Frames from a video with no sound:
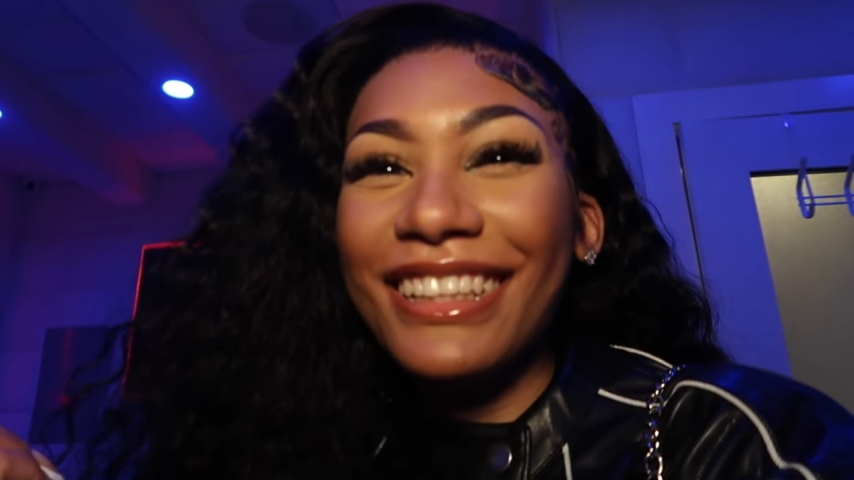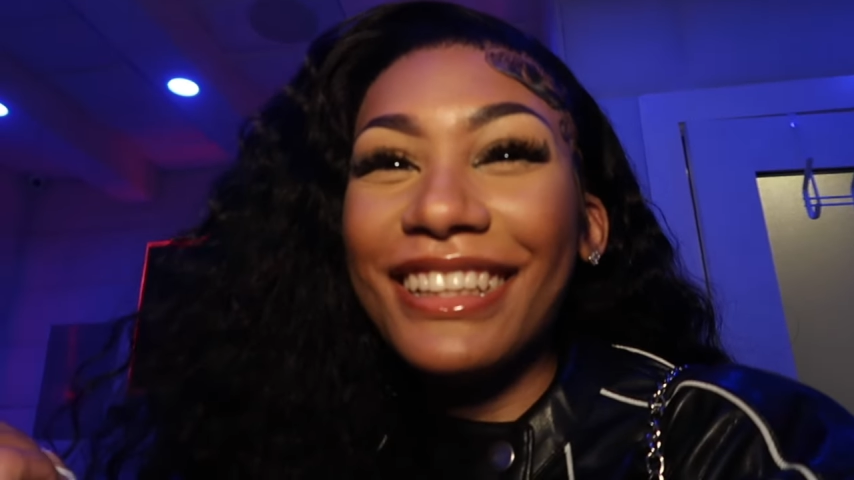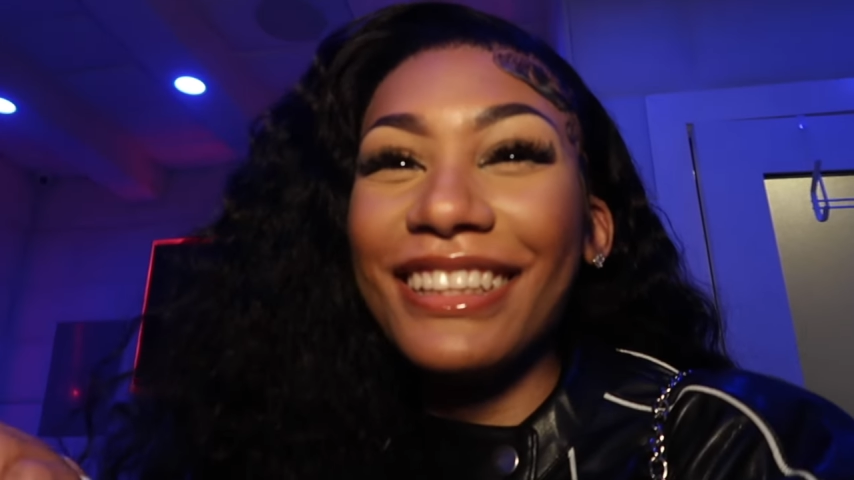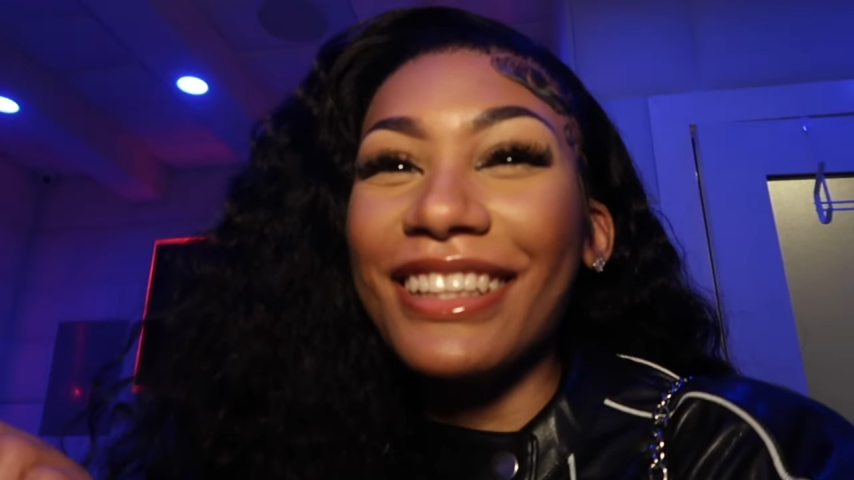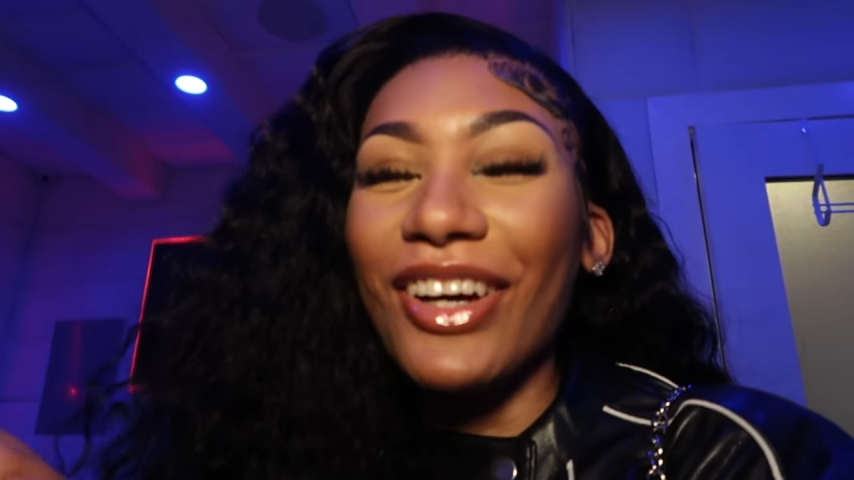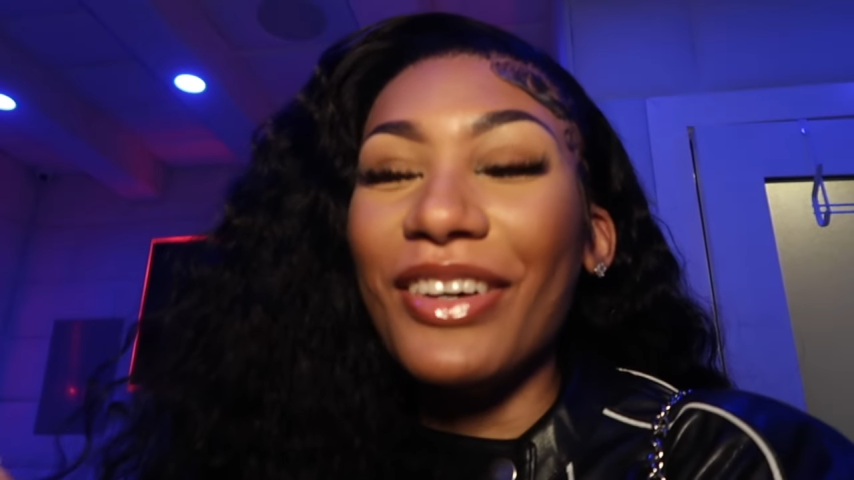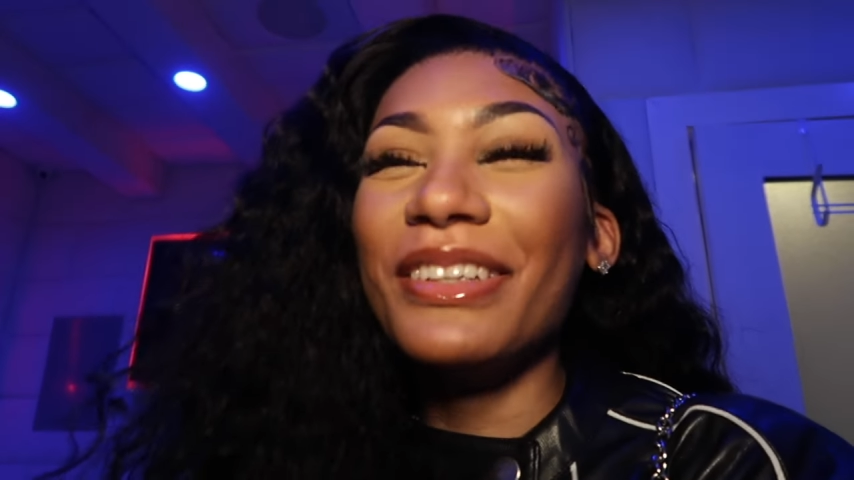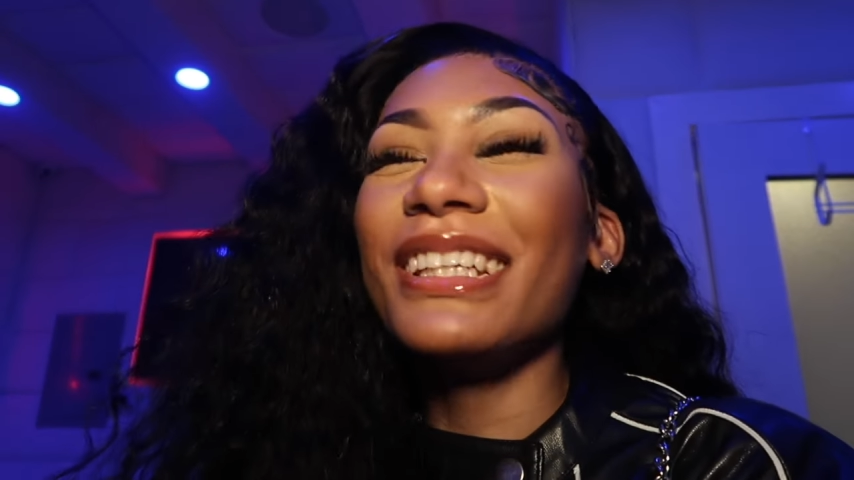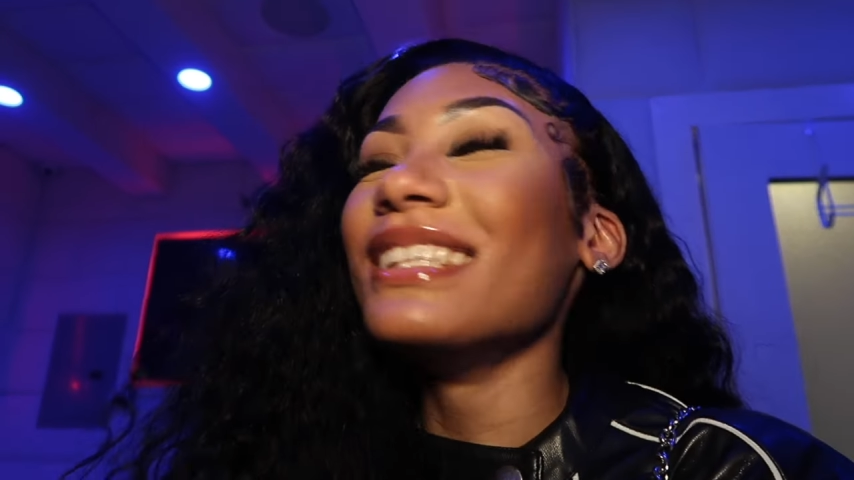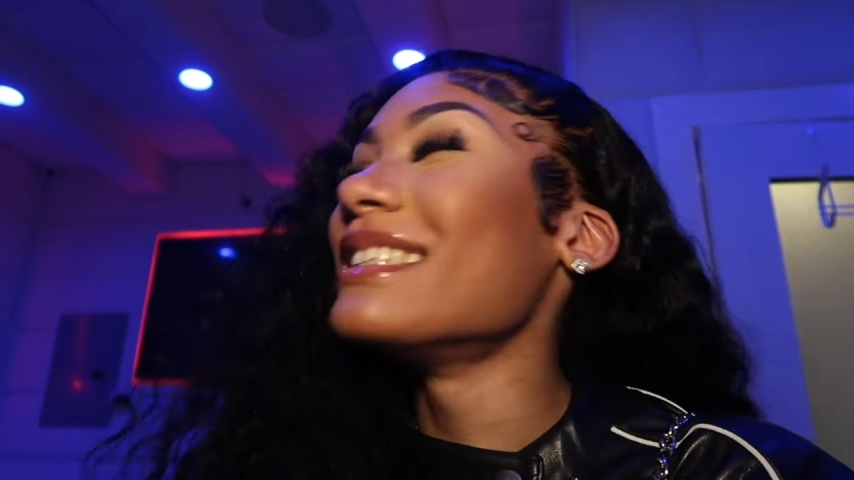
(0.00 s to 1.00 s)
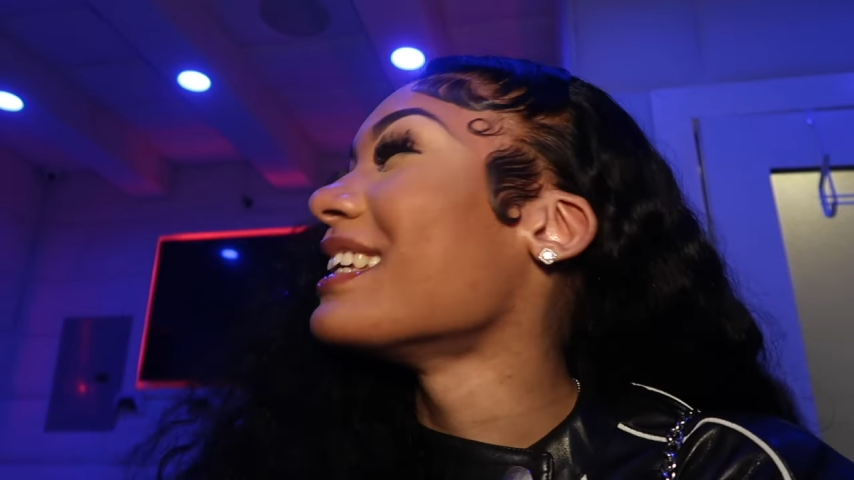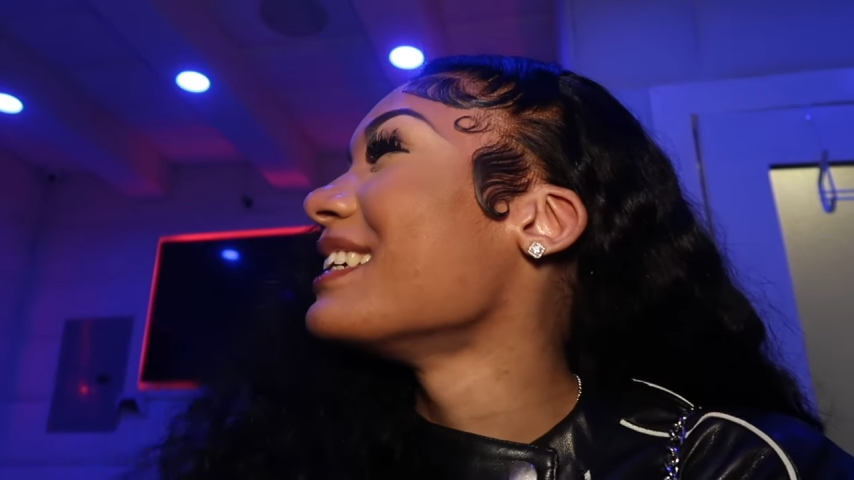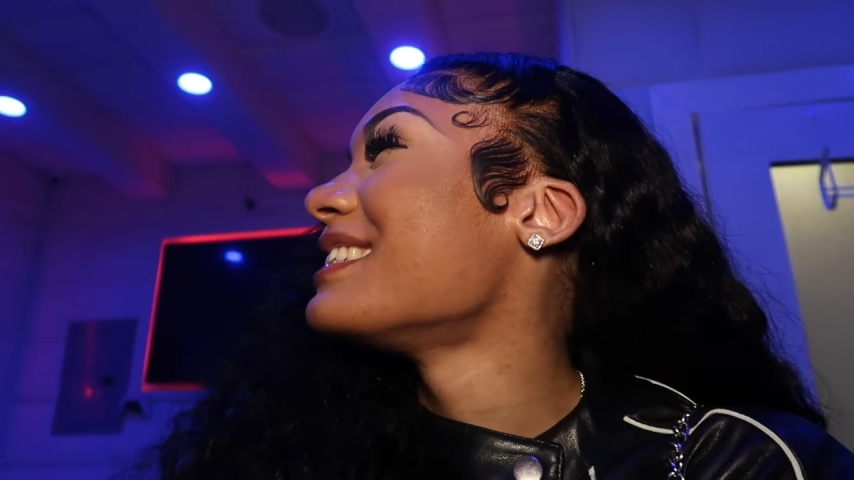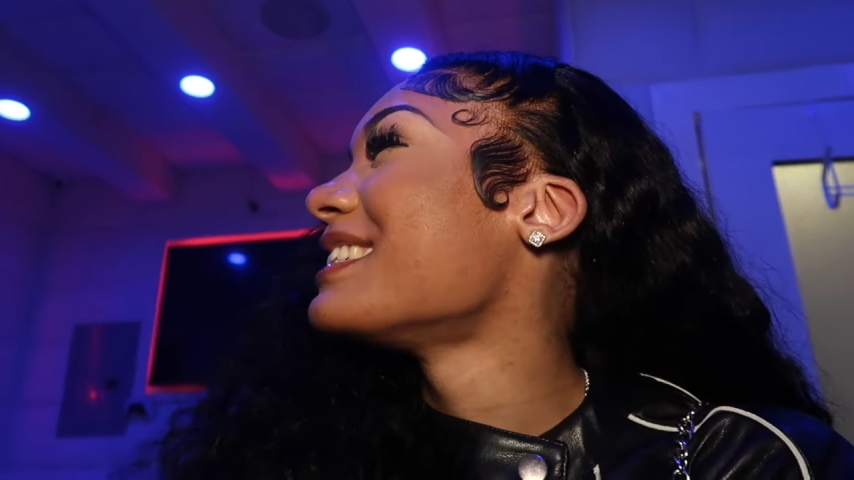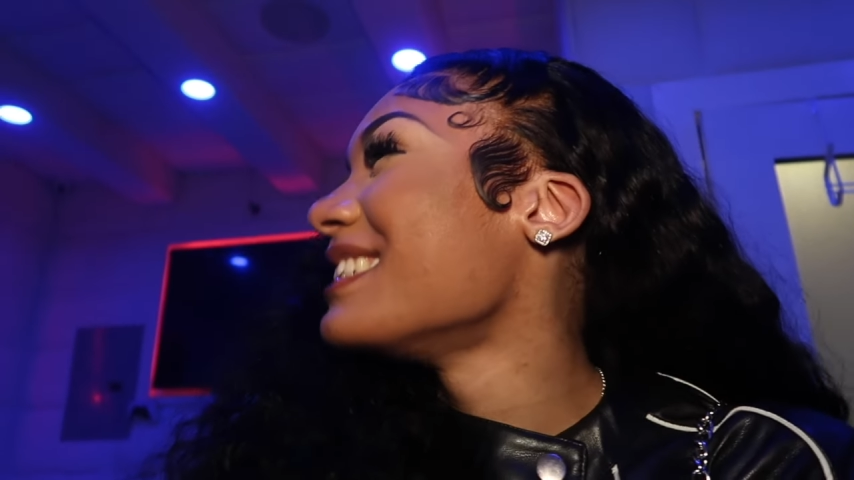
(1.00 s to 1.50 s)
Yo, he's
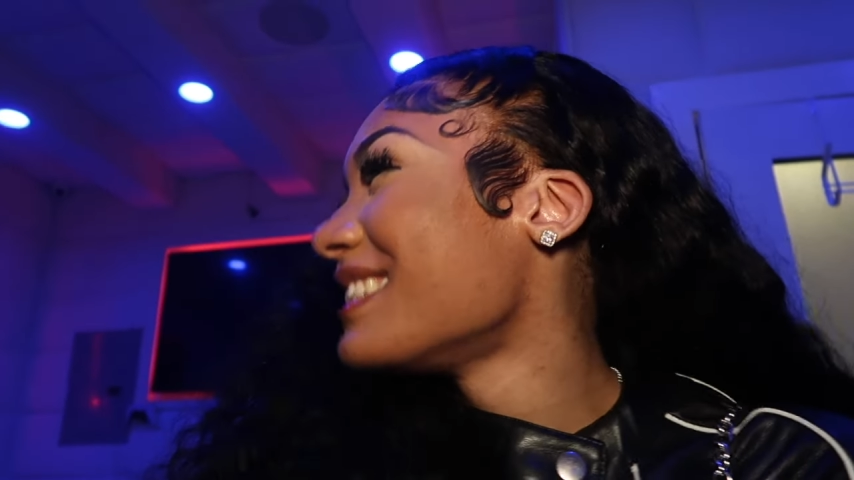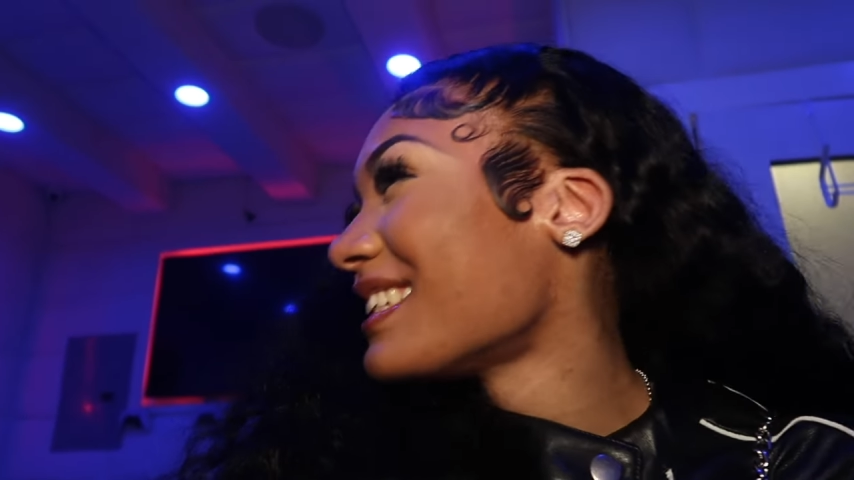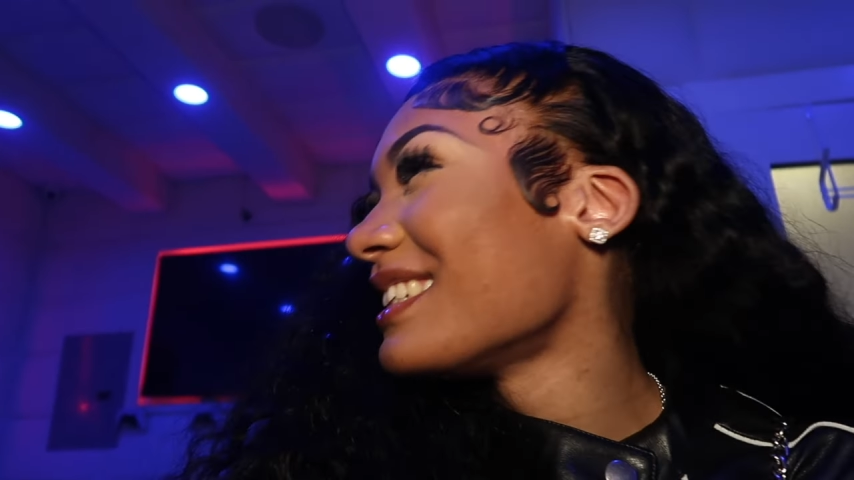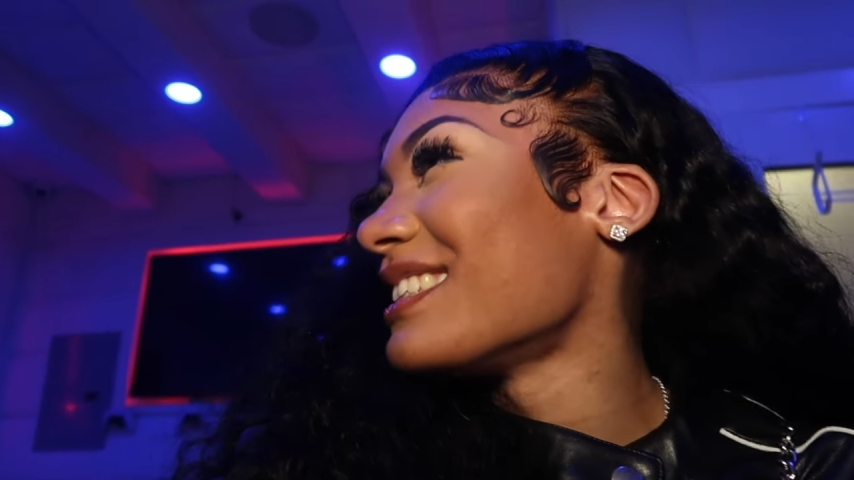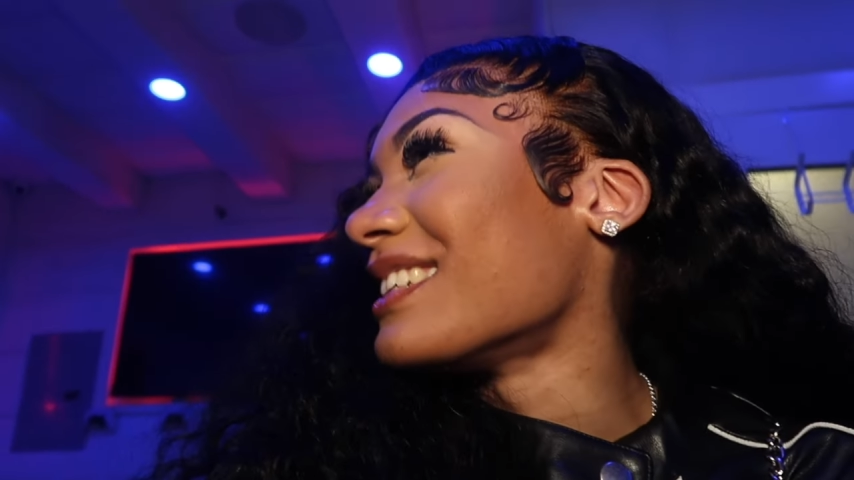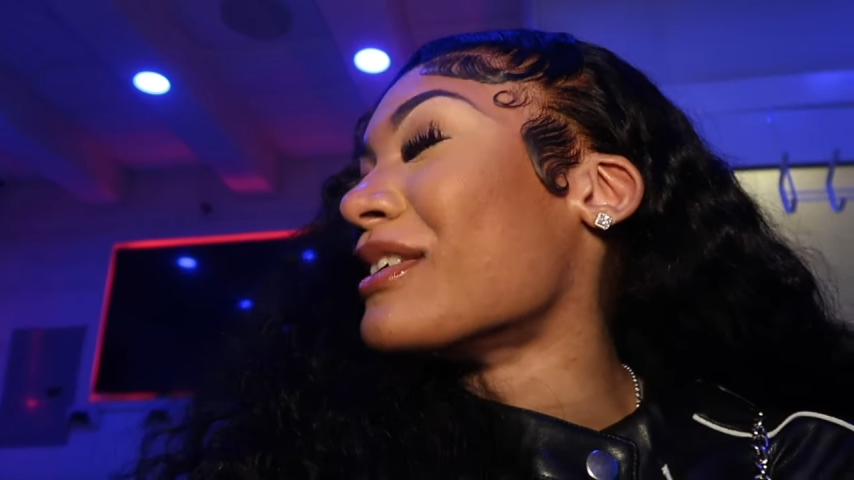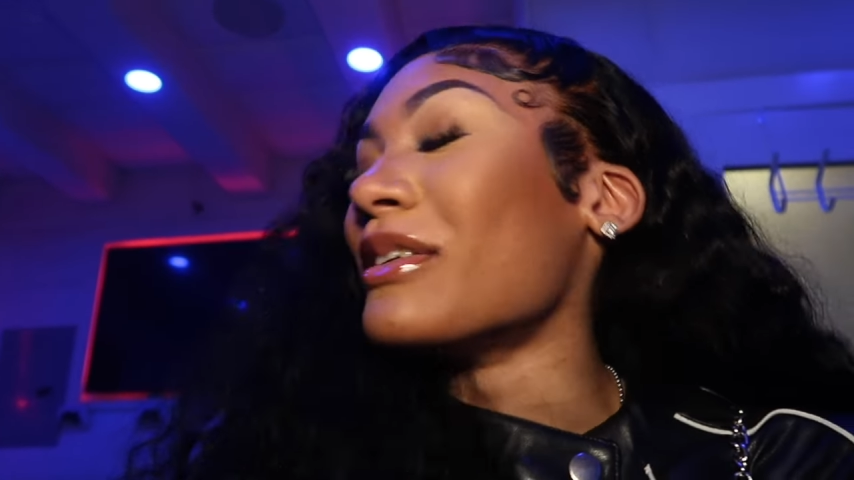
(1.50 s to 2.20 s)
such an